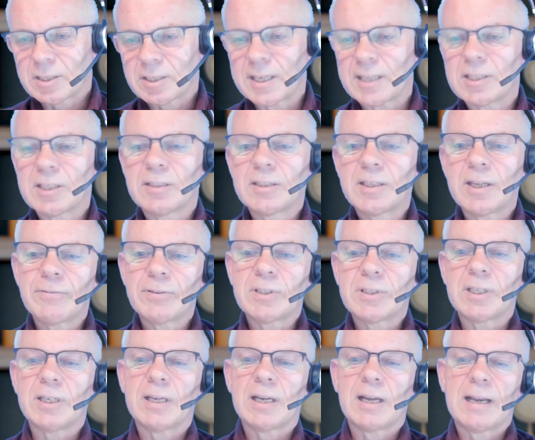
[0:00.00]

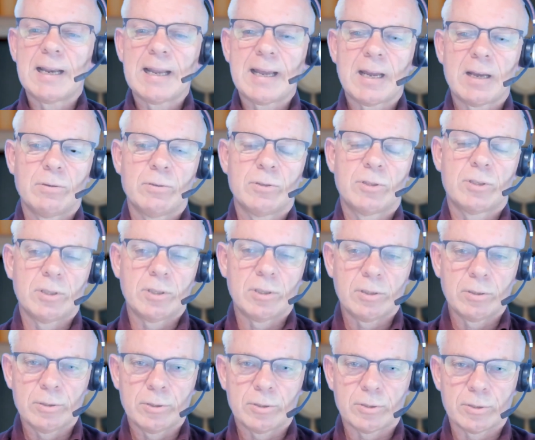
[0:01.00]
sensitivity allows a
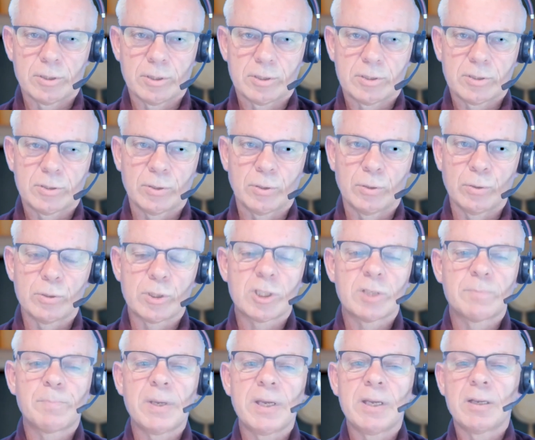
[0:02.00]
user to
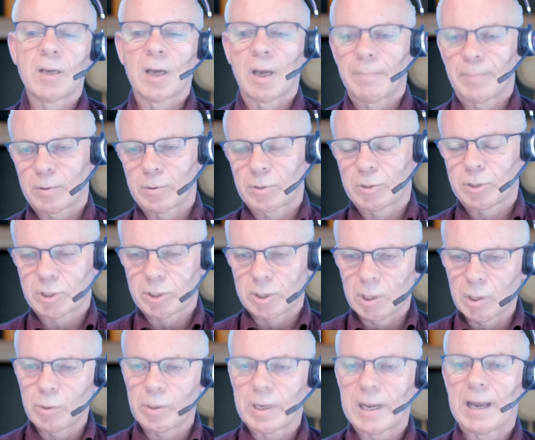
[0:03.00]
speed up or
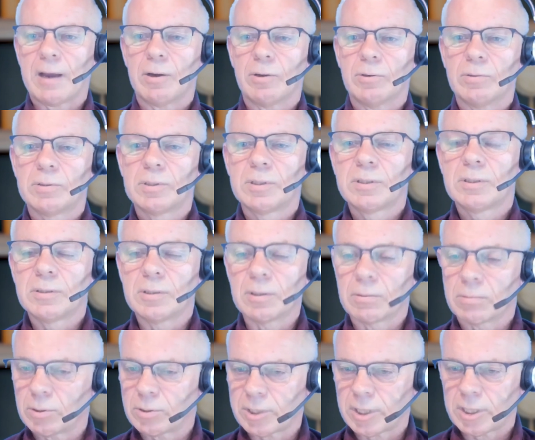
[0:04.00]
slow down the
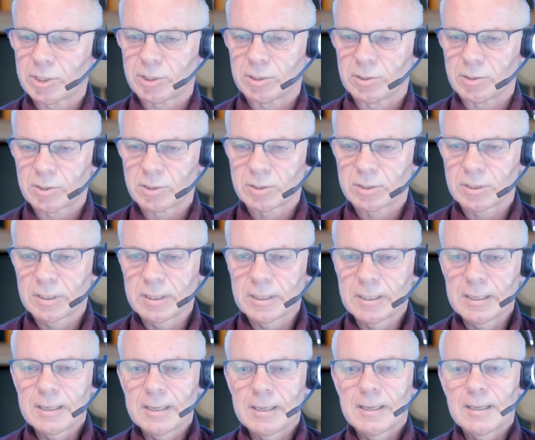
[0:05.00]
rotations.
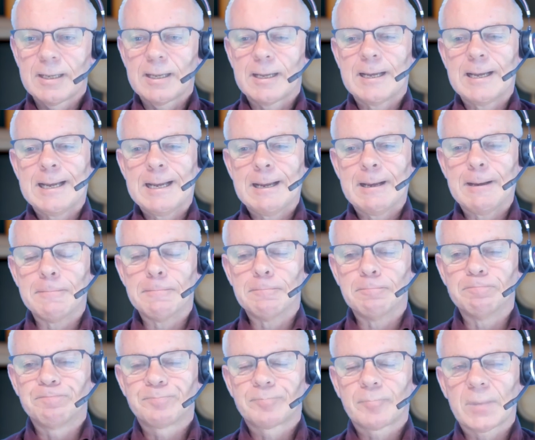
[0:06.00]

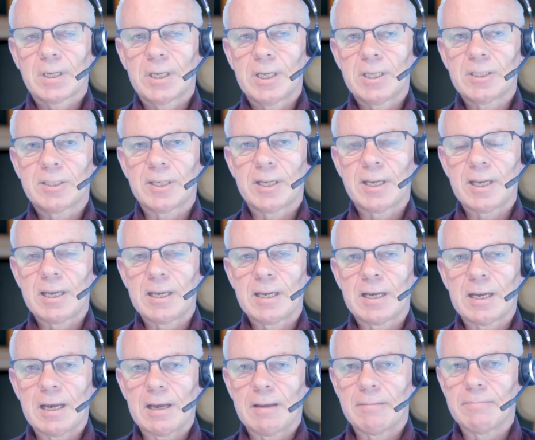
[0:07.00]
Um, it's
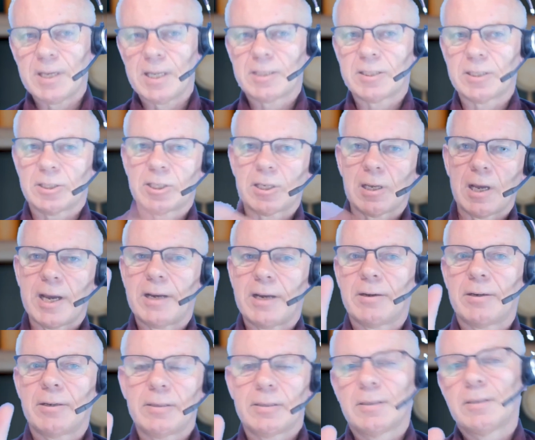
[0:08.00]
a
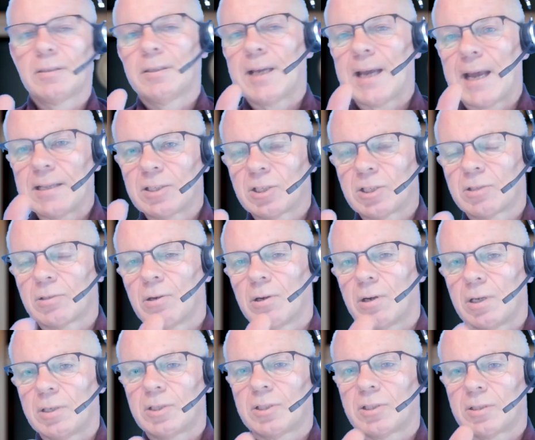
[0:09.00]
slider that
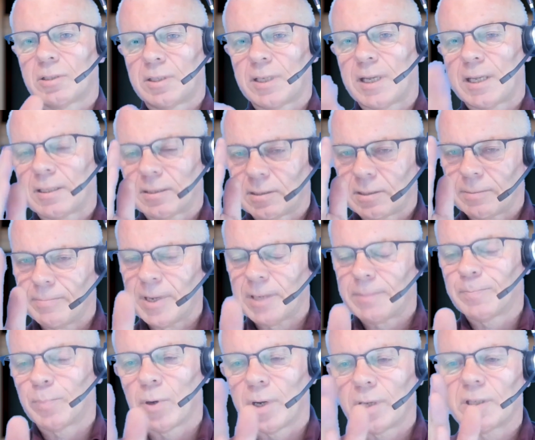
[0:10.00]
starts that the
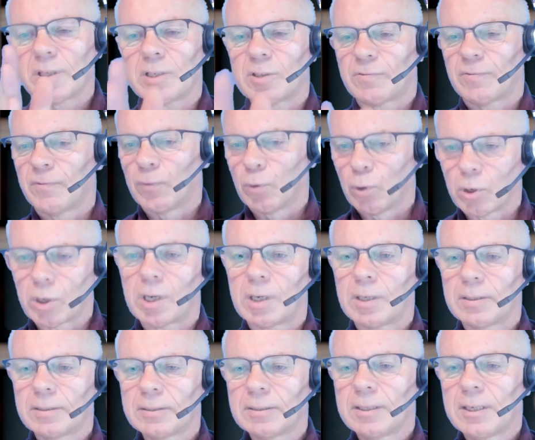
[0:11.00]
midpoint is
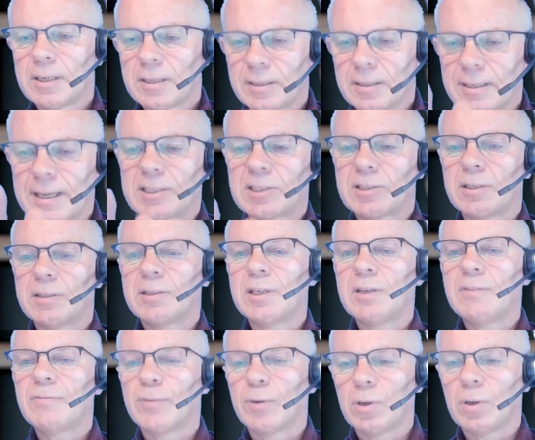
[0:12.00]
4. That's the
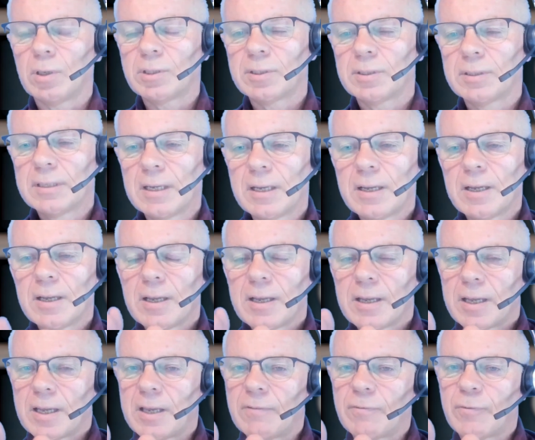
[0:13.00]
default.
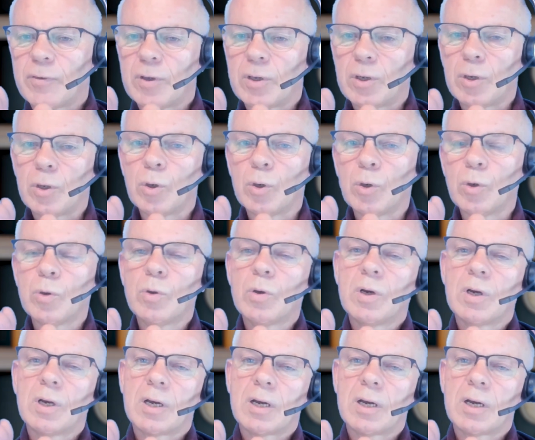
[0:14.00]
If you